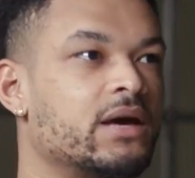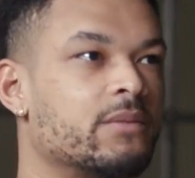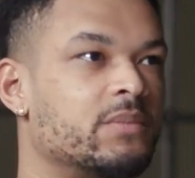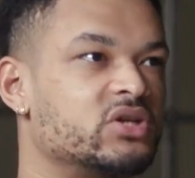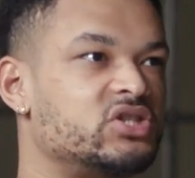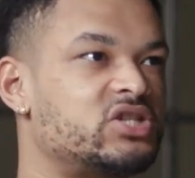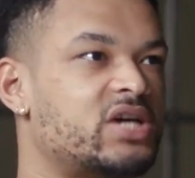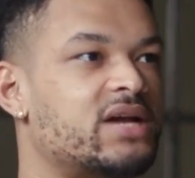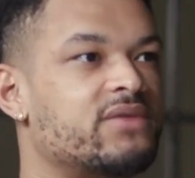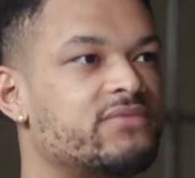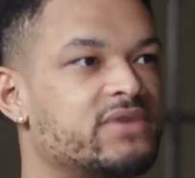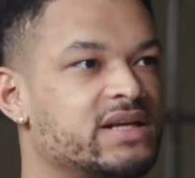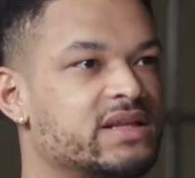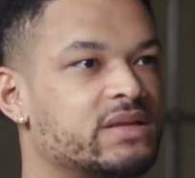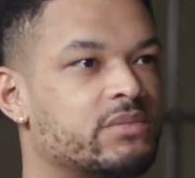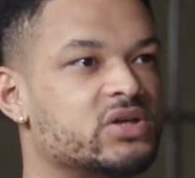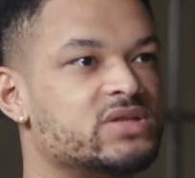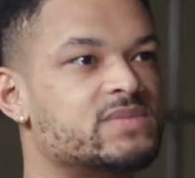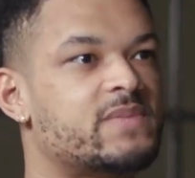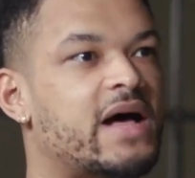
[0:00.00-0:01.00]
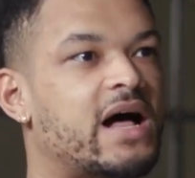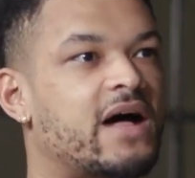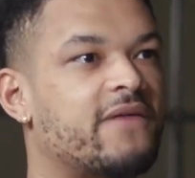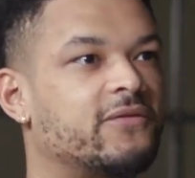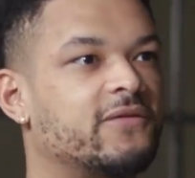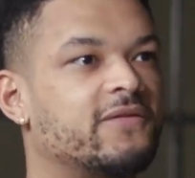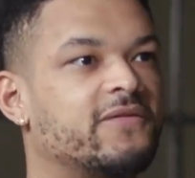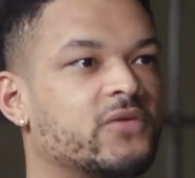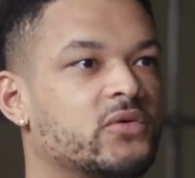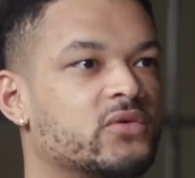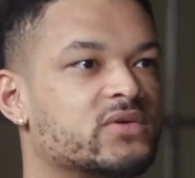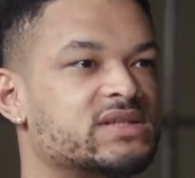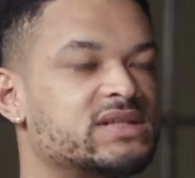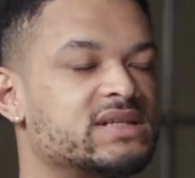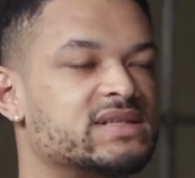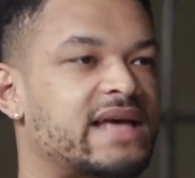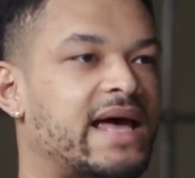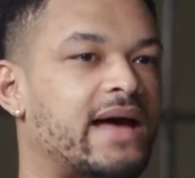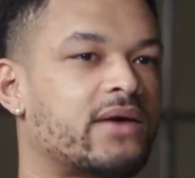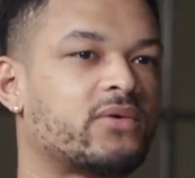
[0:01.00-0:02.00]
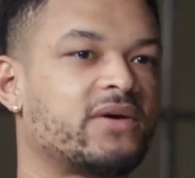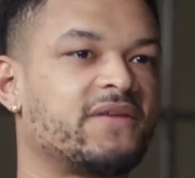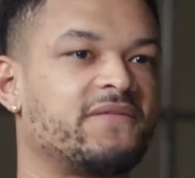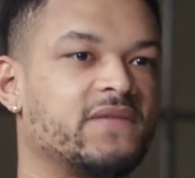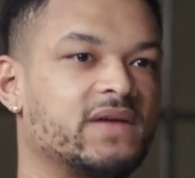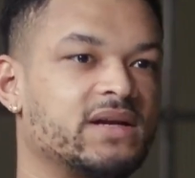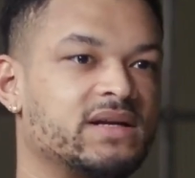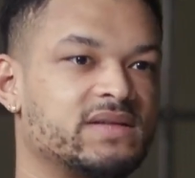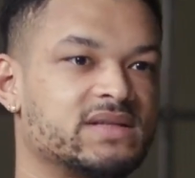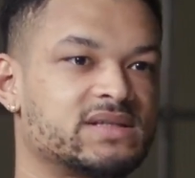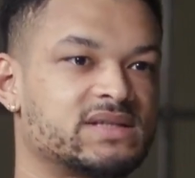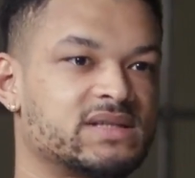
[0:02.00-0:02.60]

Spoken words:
But generally the most powerful force is, how do I feel in the